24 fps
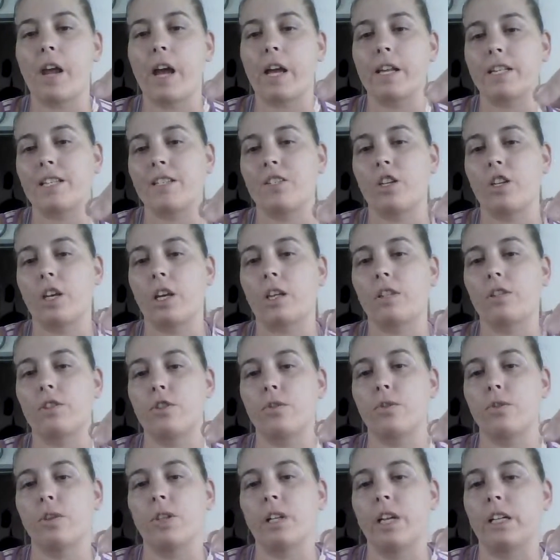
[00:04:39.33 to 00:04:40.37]
I suggest
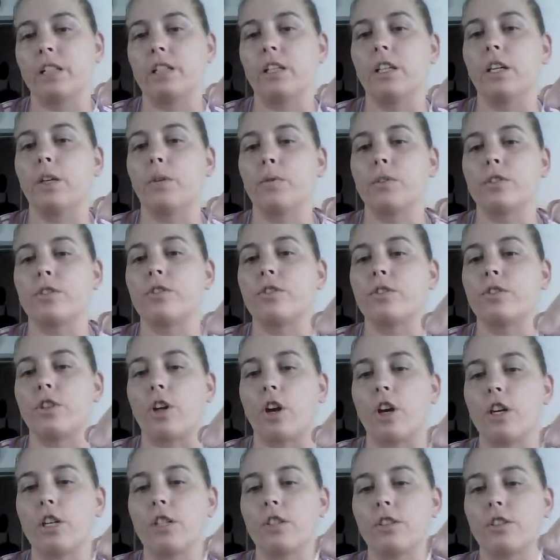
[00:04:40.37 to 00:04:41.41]
doing like liquid
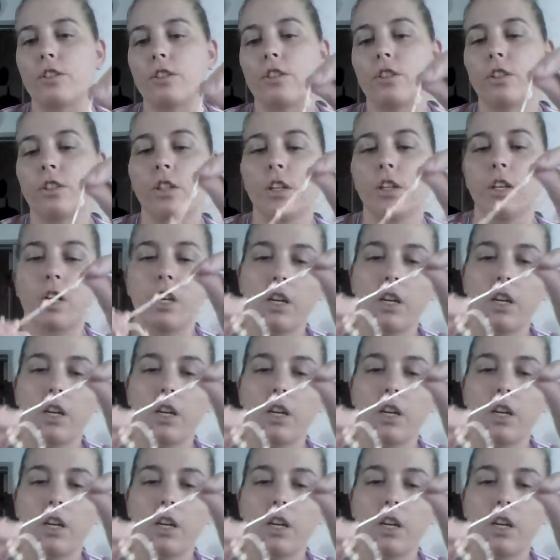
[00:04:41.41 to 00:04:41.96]
starch